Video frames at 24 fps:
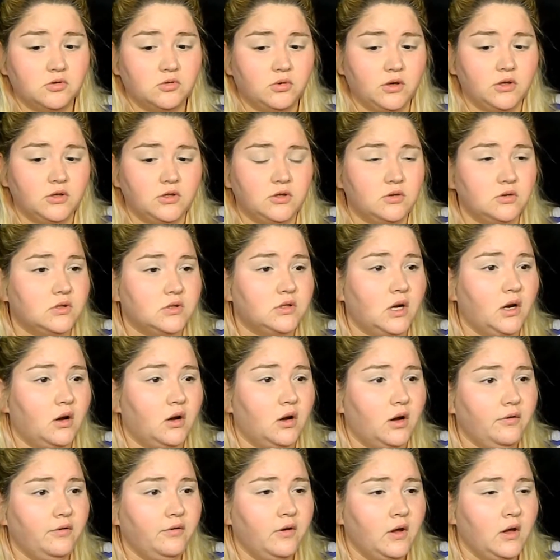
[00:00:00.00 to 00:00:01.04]
just going to start
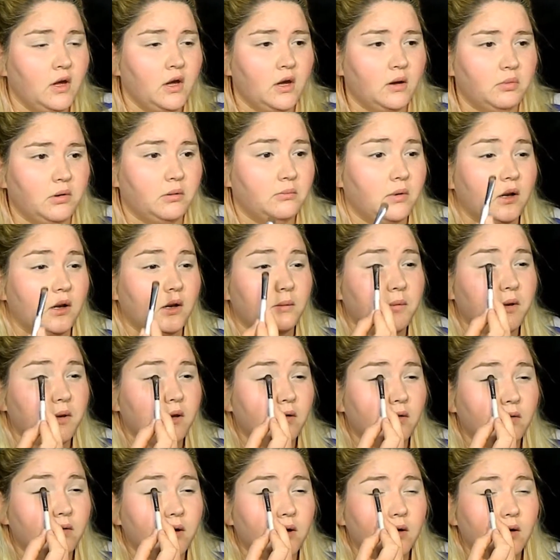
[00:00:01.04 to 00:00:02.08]
off, bring my
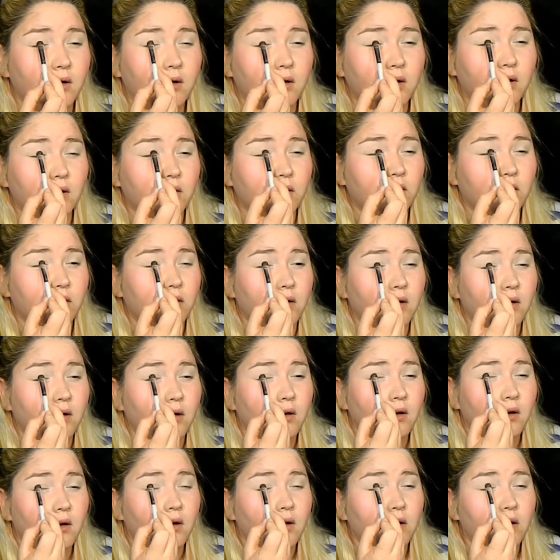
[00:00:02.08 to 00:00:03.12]
nail over here, and then
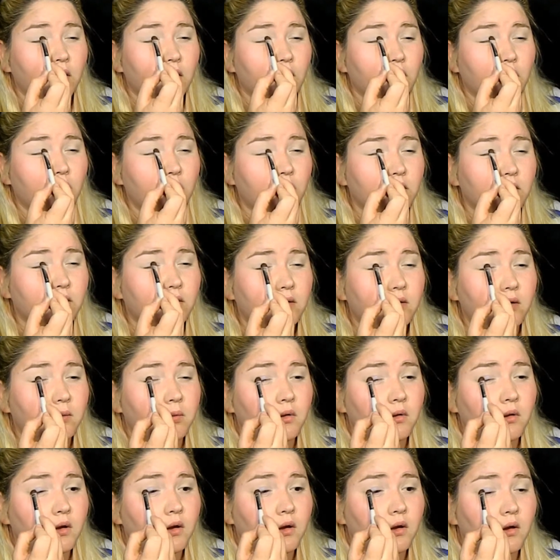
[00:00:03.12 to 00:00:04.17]
kind of
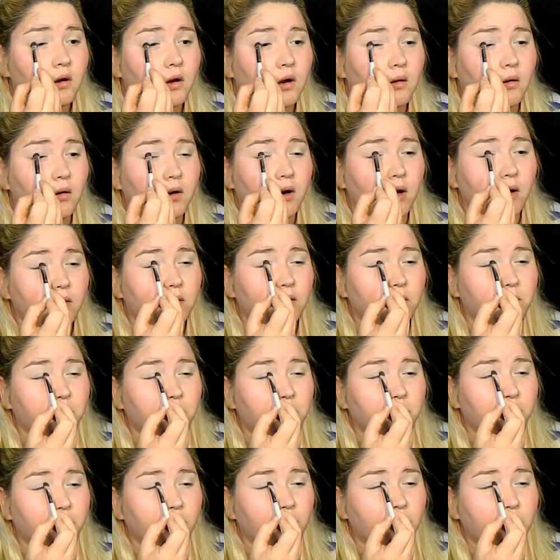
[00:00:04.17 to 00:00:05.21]
stipple it, or not stipple,
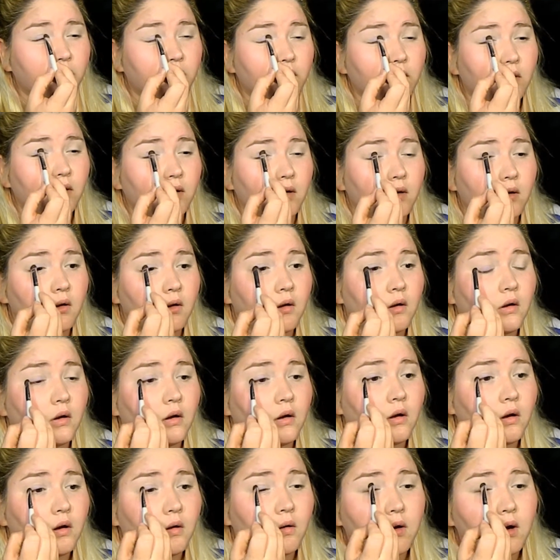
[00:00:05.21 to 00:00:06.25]
but press it.
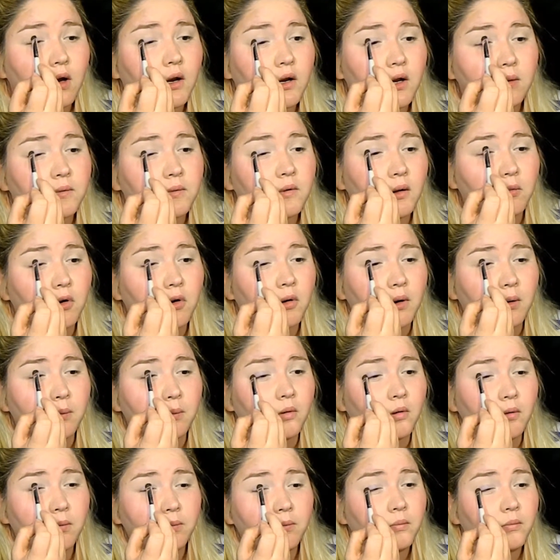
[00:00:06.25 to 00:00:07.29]
Oh, it kind of comes out more
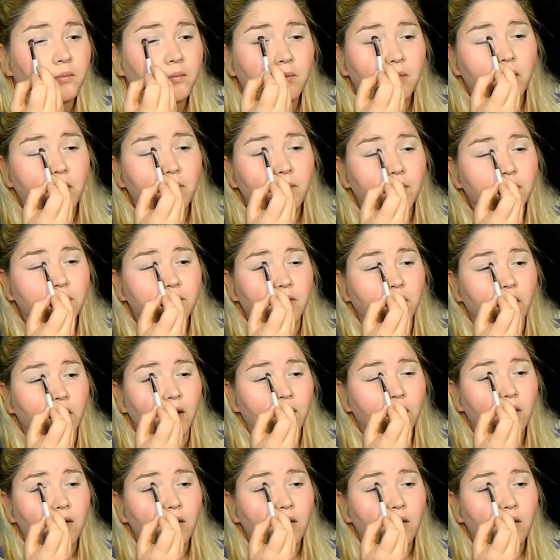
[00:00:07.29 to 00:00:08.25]
purple. Oh, that's okay.